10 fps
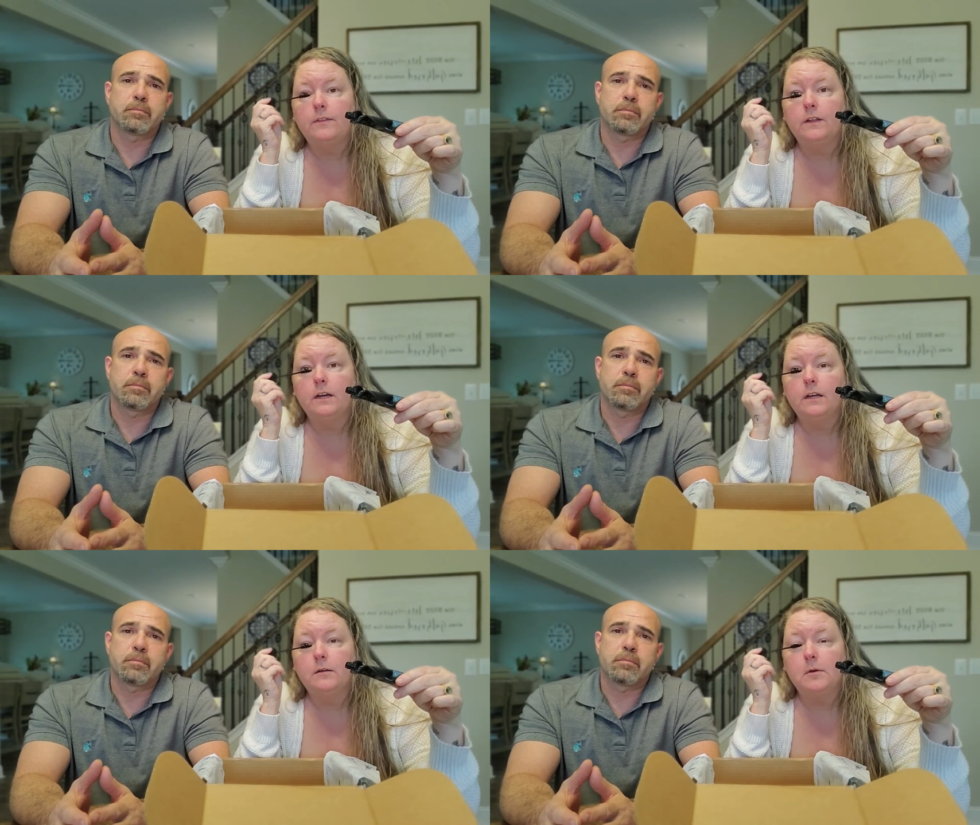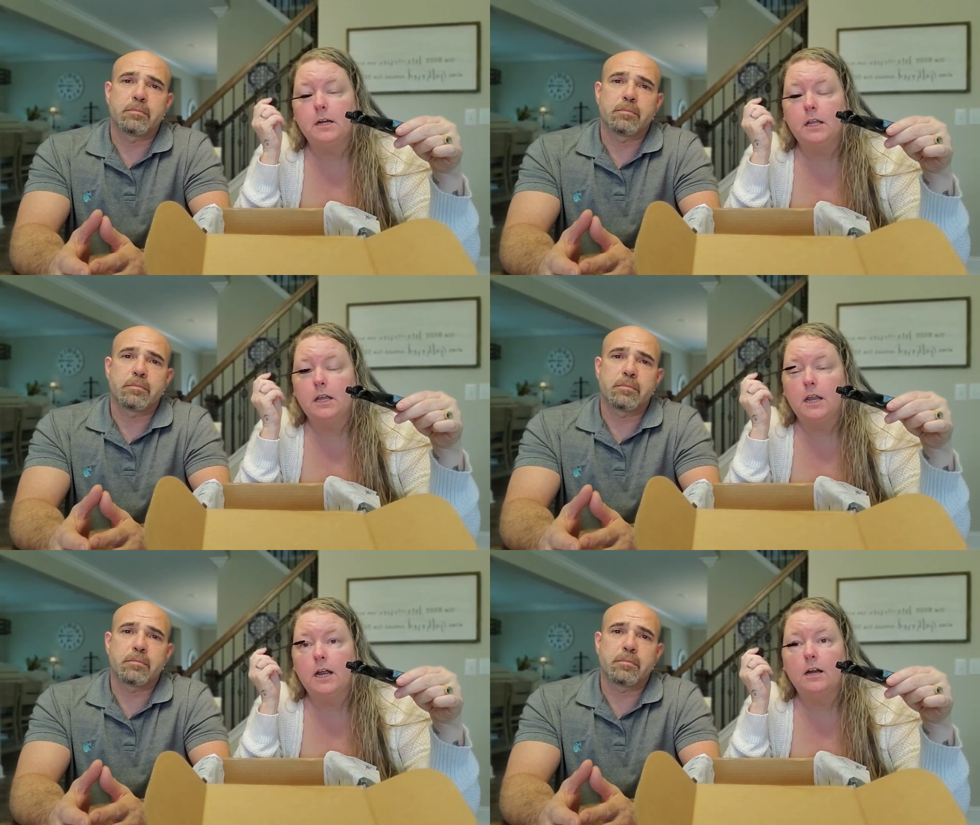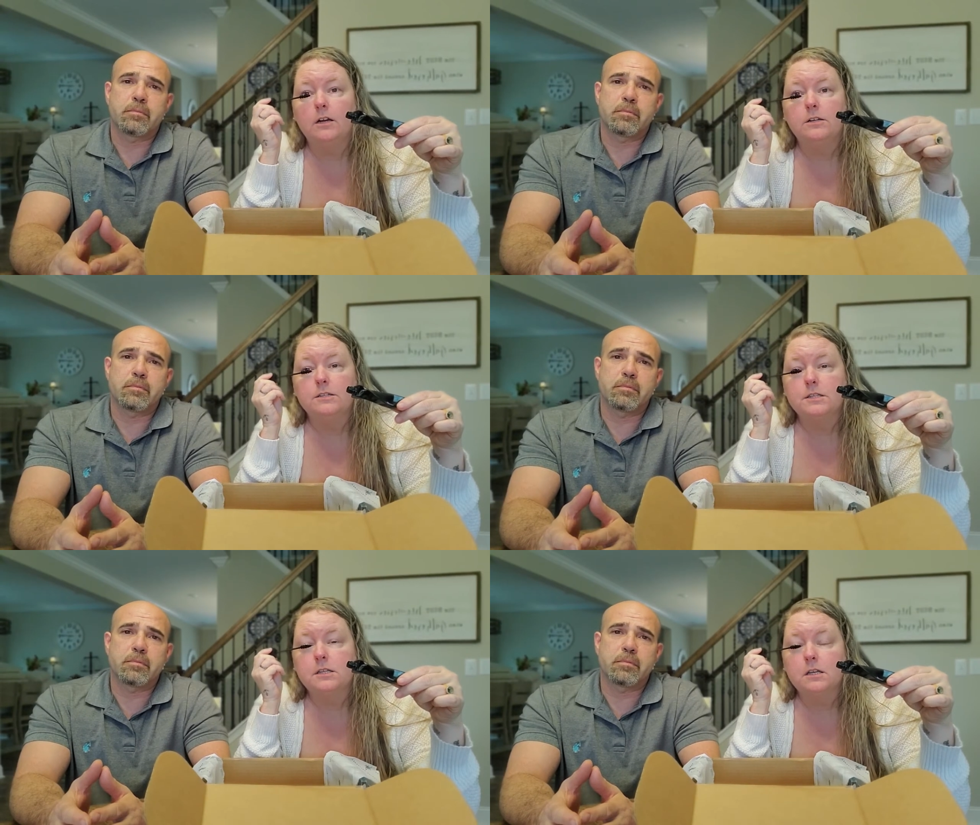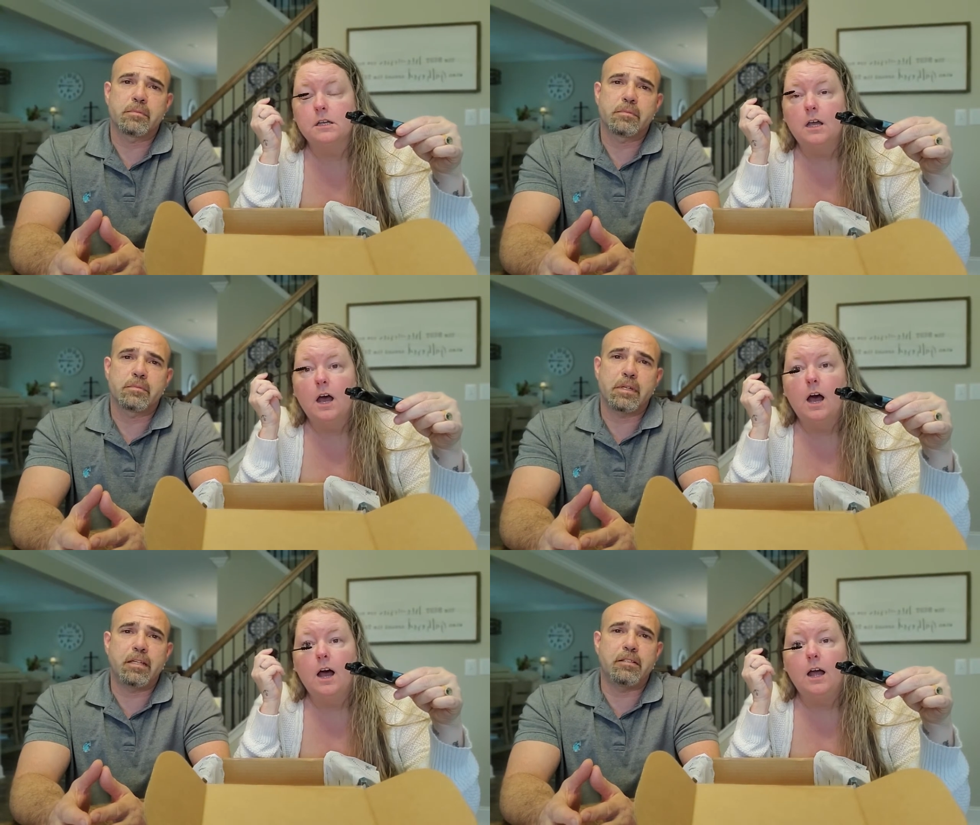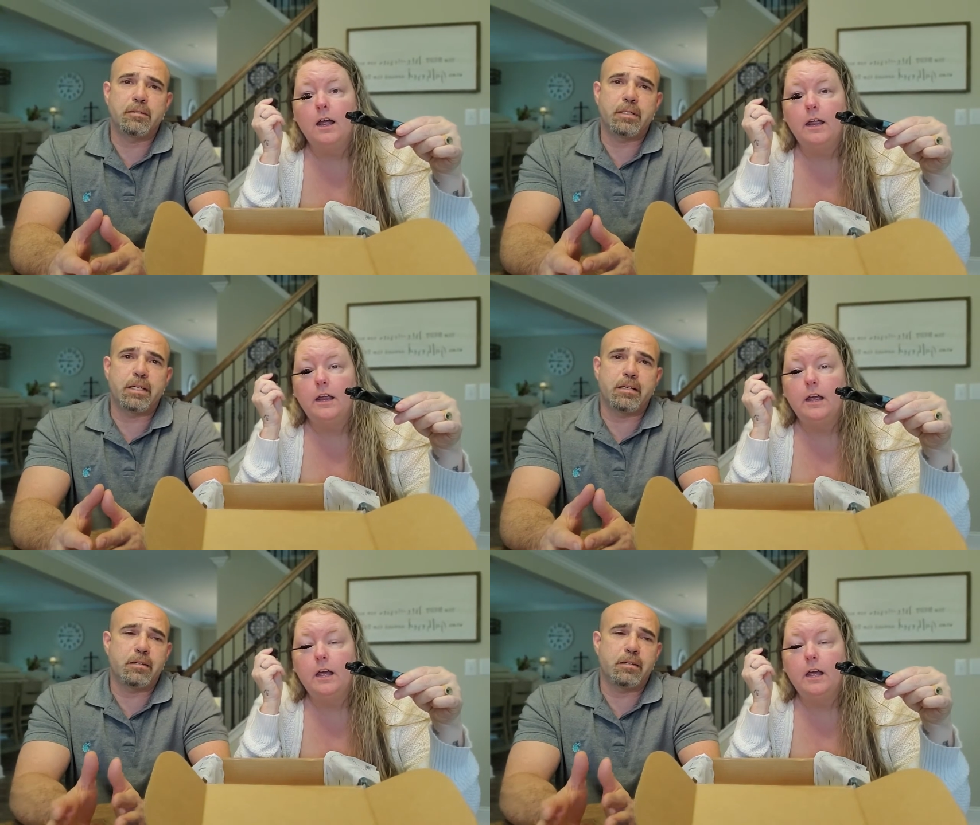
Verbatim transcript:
Speaker 1: that anybody cares, I care.